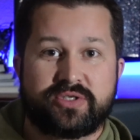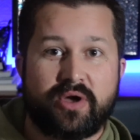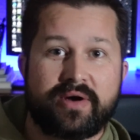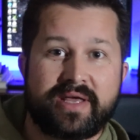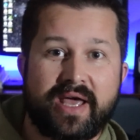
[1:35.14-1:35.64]

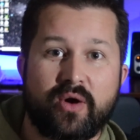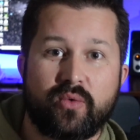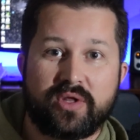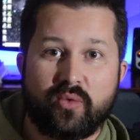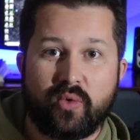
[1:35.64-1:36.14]
starting
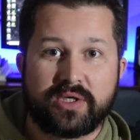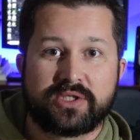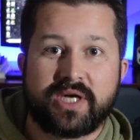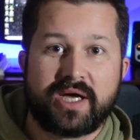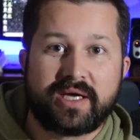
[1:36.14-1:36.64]
out with a
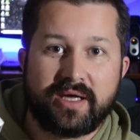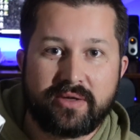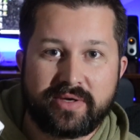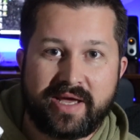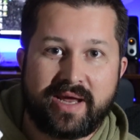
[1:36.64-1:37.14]
one-shot
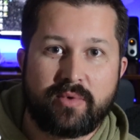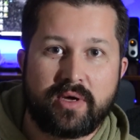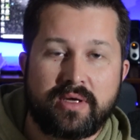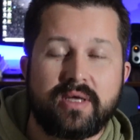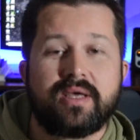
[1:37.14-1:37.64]
color
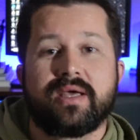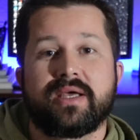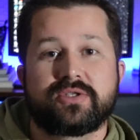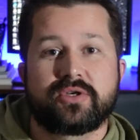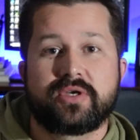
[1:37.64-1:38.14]
camera
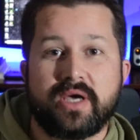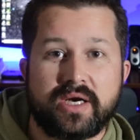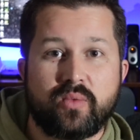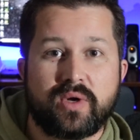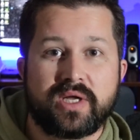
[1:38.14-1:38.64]
is you're
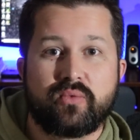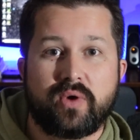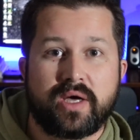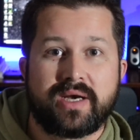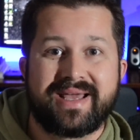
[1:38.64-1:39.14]
going to want to
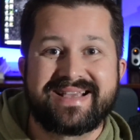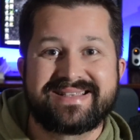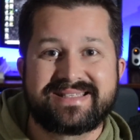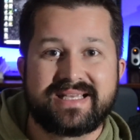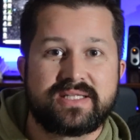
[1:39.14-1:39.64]
run a
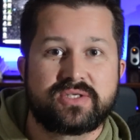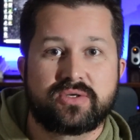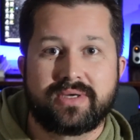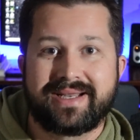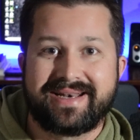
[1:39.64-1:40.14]

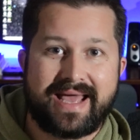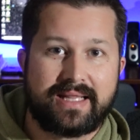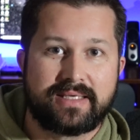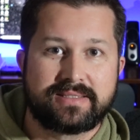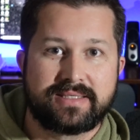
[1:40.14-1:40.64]
sensor
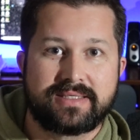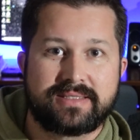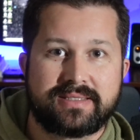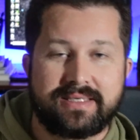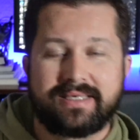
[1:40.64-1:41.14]

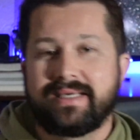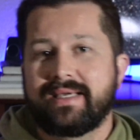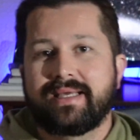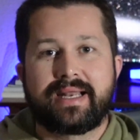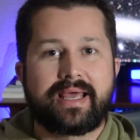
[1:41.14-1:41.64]
analysis.
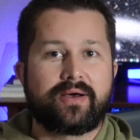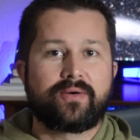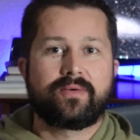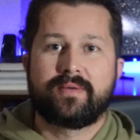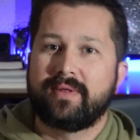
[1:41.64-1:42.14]

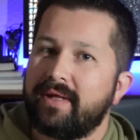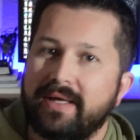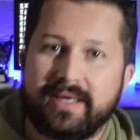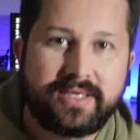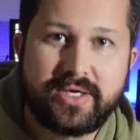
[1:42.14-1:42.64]
Now,
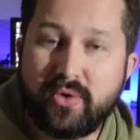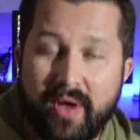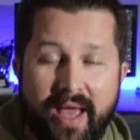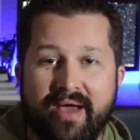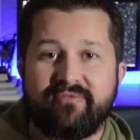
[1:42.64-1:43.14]
you
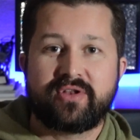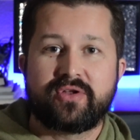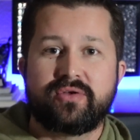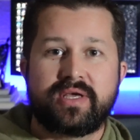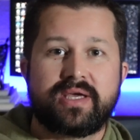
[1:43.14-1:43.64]
don't have to
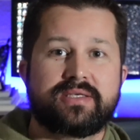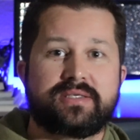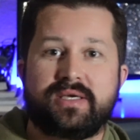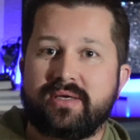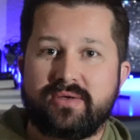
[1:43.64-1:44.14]
do
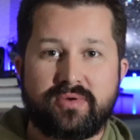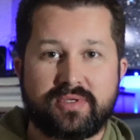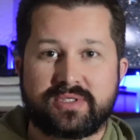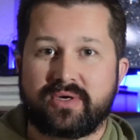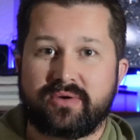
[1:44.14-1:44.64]
this. You
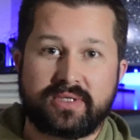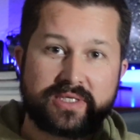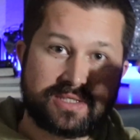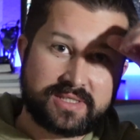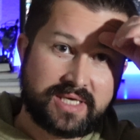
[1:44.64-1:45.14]
can
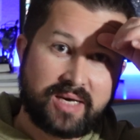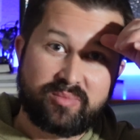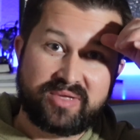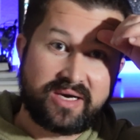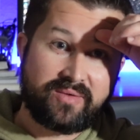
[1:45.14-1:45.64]
certainly just kind
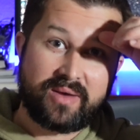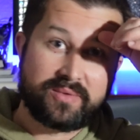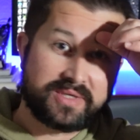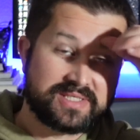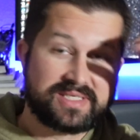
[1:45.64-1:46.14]
of play around
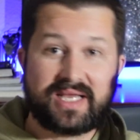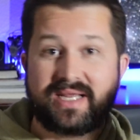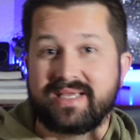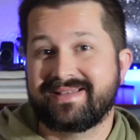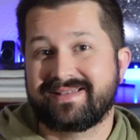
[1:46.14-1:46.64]
with the
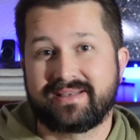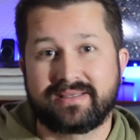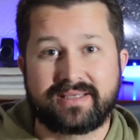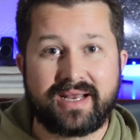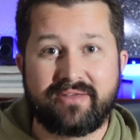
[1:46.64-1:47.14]
settings
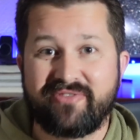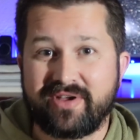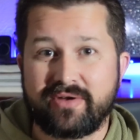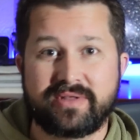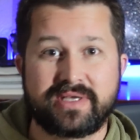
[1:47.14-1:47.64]
and kind of
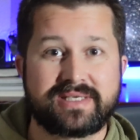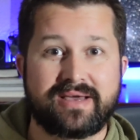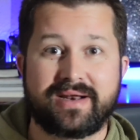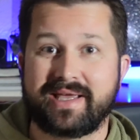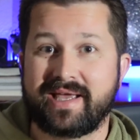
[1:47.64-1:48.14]
figure things
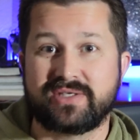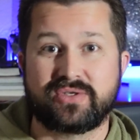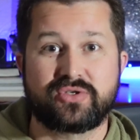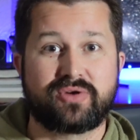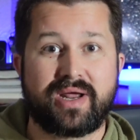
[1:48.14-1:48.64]
out, I guess,
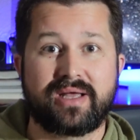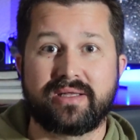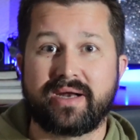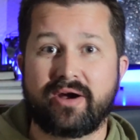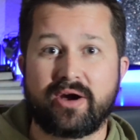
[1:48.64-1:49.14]
through trial
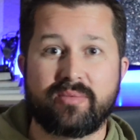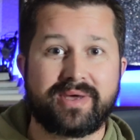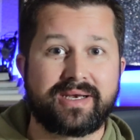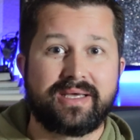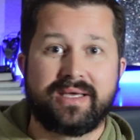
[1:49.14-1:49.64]
and error,
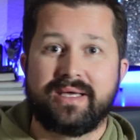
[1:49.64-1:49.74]
but